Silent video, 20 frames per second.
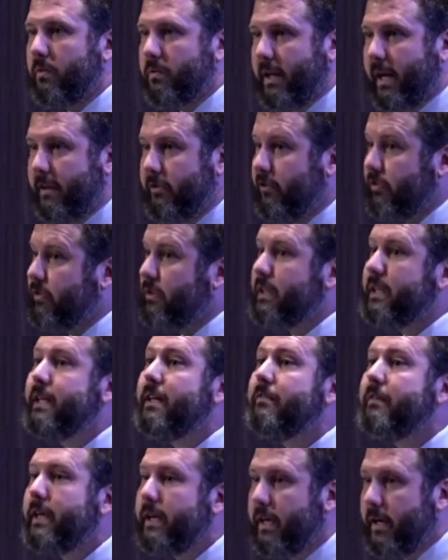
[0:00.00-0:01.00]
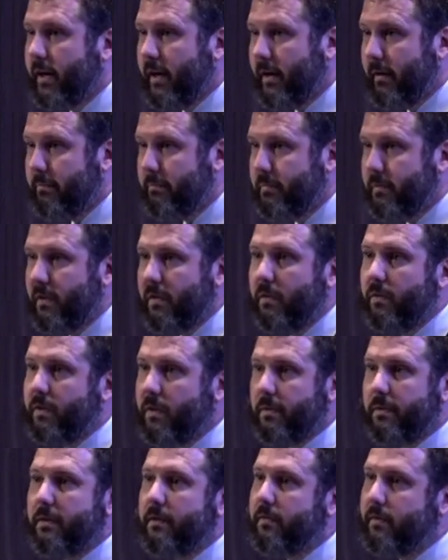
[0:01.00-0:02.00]
like just leaving it up to
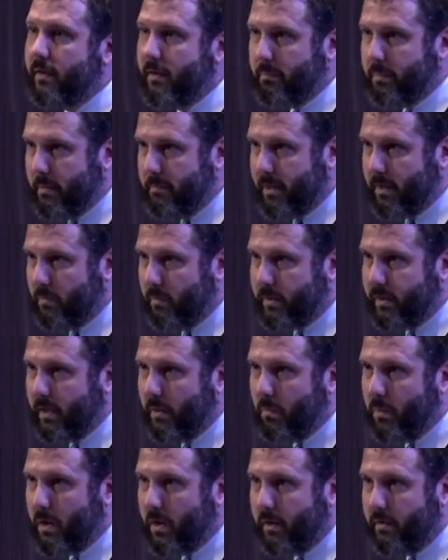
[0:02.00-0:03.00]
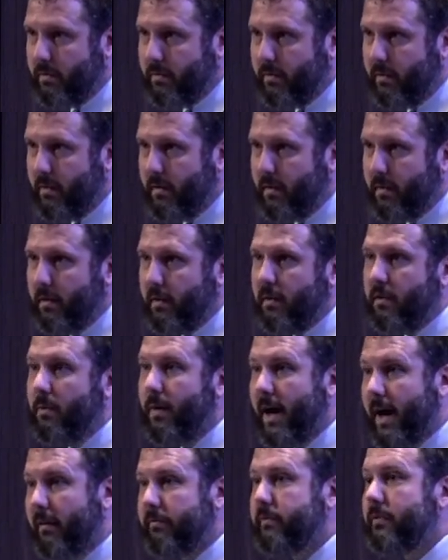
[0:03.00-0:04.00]
utilities to implement what they want. You
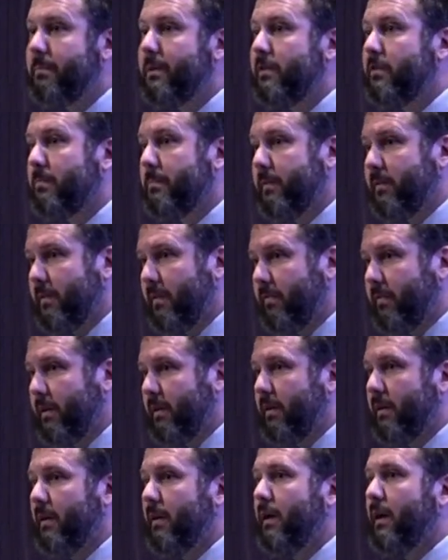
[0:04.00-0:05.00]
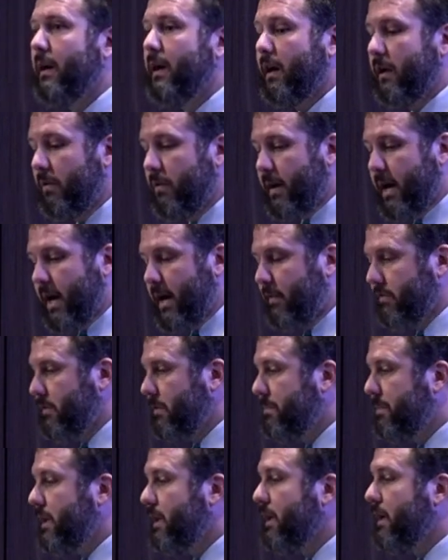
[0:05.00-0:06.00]
have to be specific, and you have to
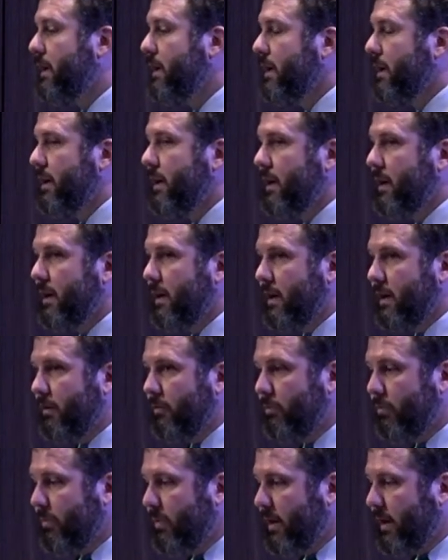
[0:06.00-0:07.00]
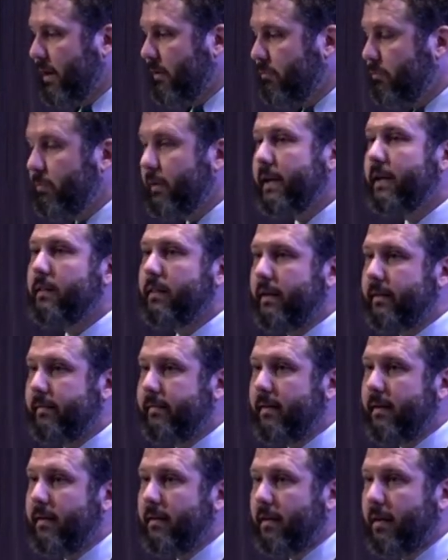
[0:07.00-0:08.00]
be
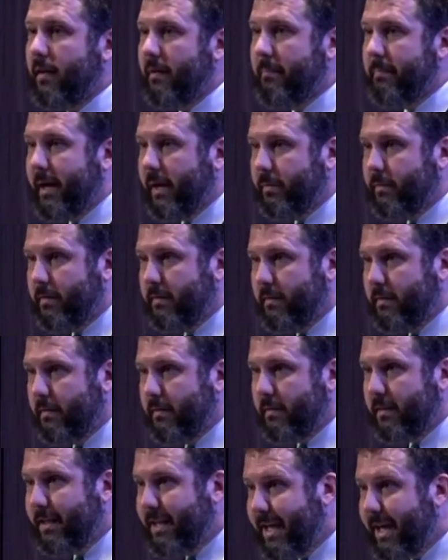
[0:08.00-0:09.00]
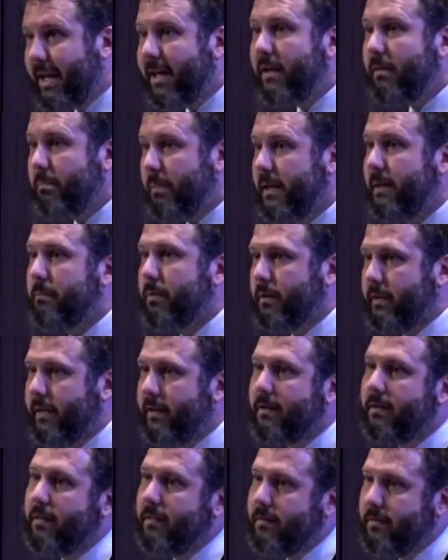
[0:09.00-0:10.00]
realistic about getting people into
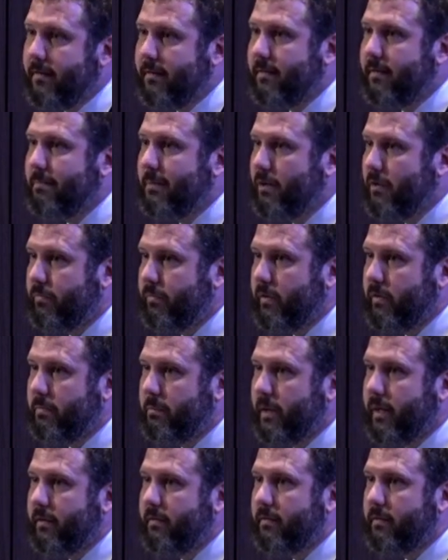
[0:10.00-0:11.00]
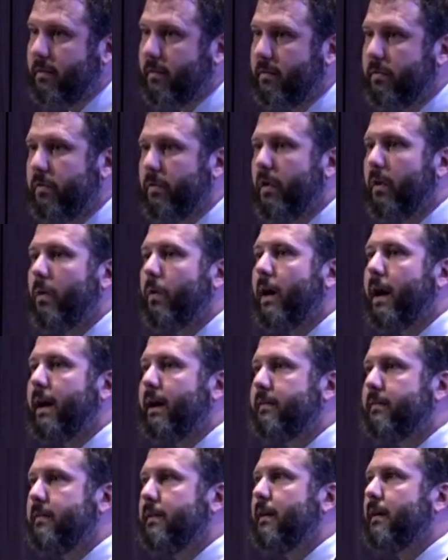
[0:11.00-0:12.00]
the system in the first place. And so I
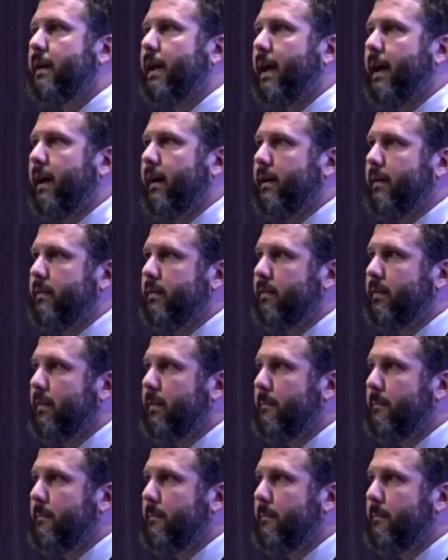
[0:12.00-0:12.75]
see it as